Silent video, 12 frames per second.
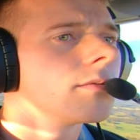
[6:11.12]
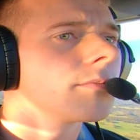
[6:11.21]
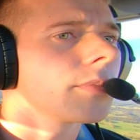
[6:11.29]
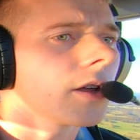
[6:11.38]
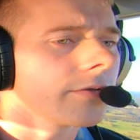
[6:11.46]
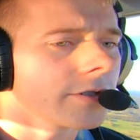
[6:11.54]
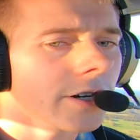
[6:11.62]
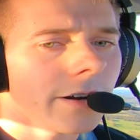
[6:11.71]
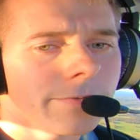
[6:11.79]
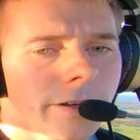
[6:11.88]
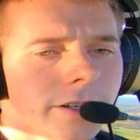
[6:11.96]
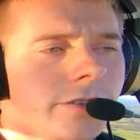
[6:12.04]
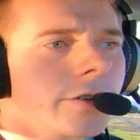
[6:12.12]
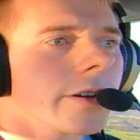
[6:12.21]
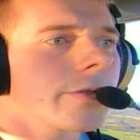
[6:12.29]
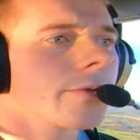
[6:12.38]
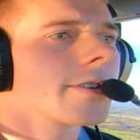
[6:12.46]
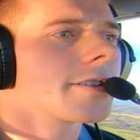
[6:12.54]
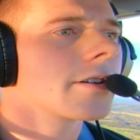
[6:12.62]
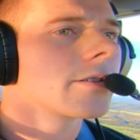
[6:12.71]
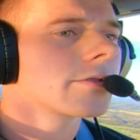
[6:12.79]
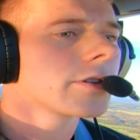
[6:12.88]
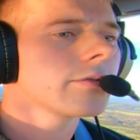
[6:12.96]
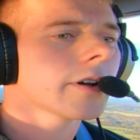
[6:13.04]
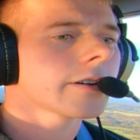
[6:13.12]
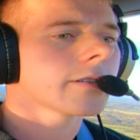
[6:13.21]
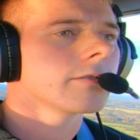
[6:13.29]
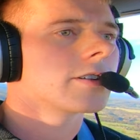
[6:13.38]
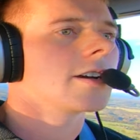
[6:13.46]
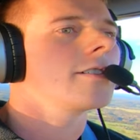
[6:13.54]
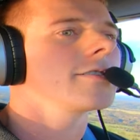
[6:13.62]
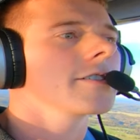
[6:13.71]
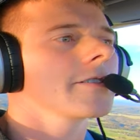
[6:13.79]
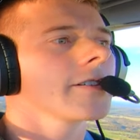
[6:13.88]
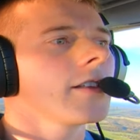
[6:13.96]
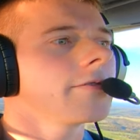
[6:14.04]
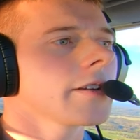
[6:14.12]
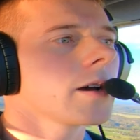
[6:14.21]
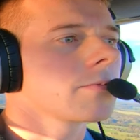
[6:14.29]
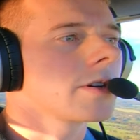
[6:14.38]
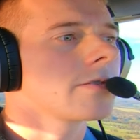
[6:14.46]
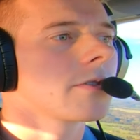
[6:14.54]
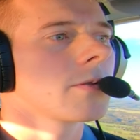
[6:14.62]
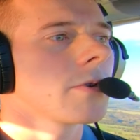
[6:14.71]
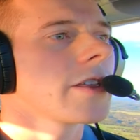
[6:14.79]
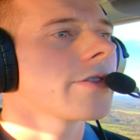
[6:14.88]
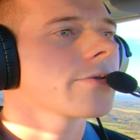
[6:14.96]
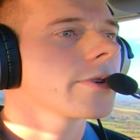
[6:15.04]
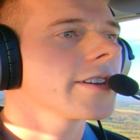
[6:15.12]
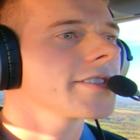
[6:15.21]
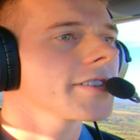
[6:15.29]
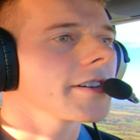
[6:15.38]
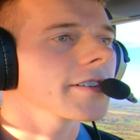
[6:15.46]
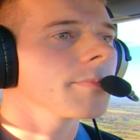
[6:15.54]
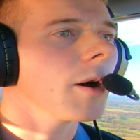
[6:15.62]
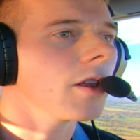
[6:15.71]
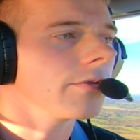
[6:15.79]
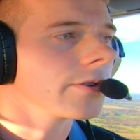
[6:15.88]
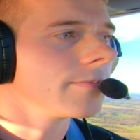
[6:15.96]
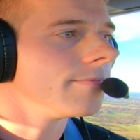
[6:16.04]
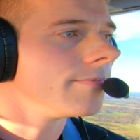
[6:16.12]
Bolivar traffic, Cherokee 3029er Hotel is entering left downwind, runway 36, Bolivar.